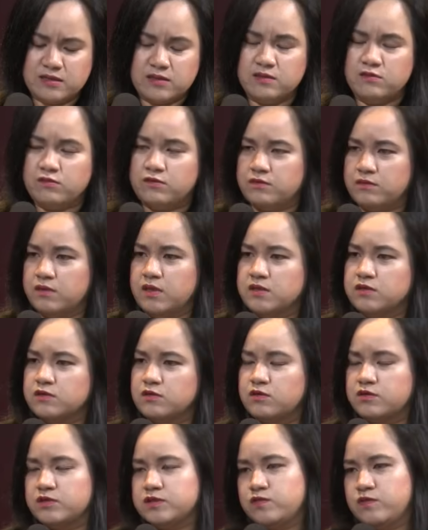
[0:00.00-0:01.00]
or
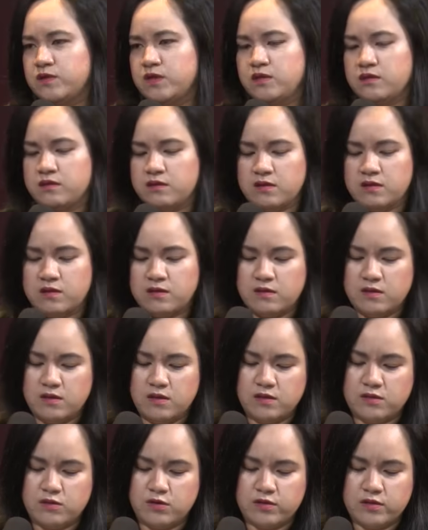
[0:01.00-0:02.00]
intercourse with
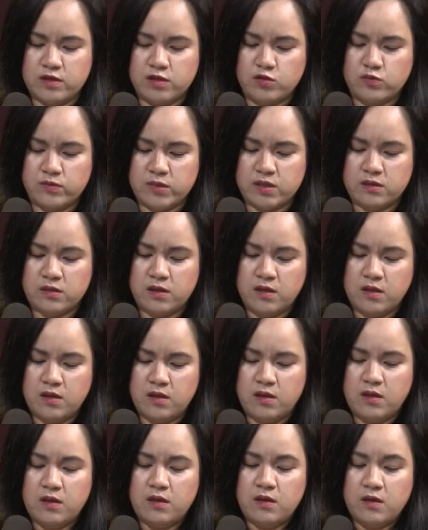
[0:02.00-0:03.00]
a non-human,
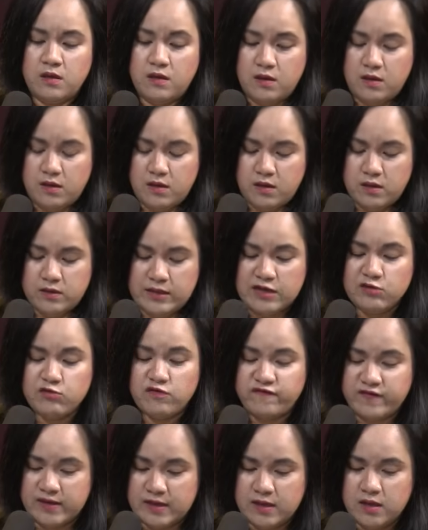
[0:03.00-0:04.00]

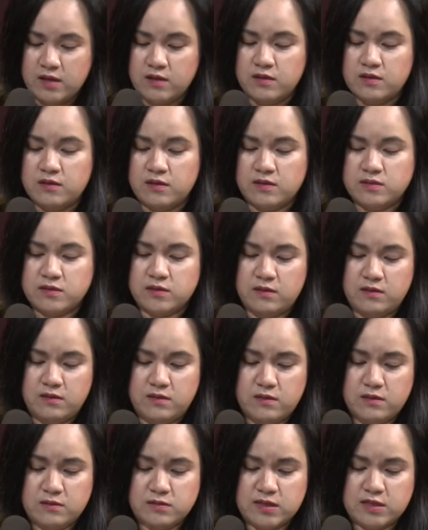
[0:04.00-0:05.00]

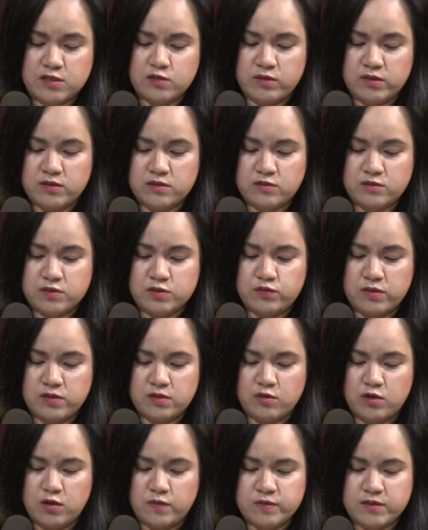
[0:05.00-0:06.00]
necrophilia, sexual intercourse with a
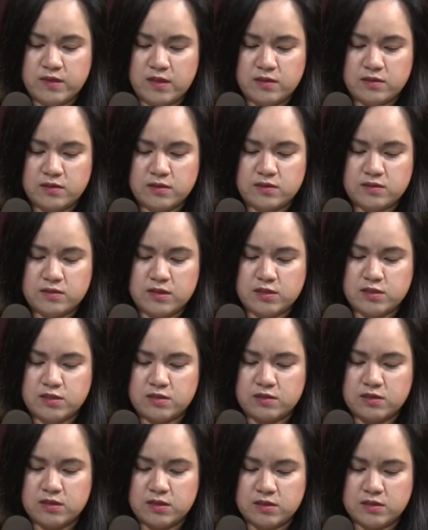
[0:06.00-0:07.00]
corpse, that's
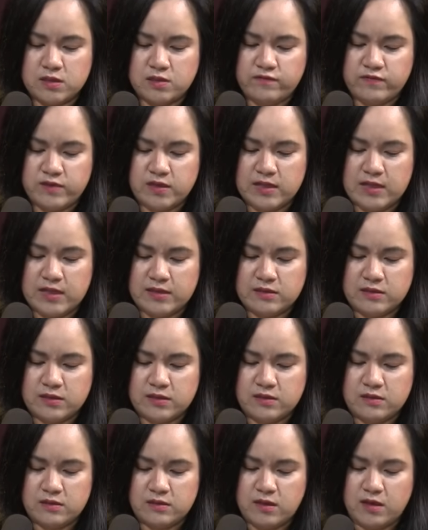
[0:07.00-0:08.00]
section 16 of the
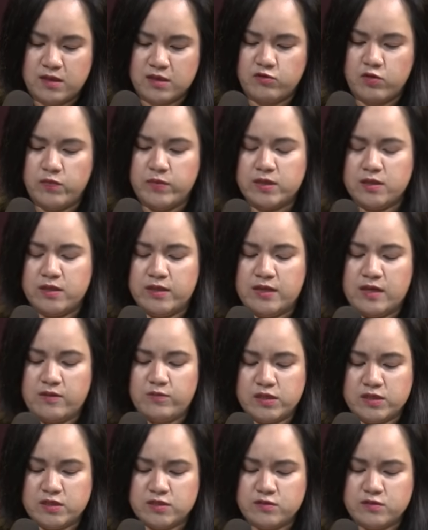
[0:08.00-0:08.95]
Kelantan criminal enactment. So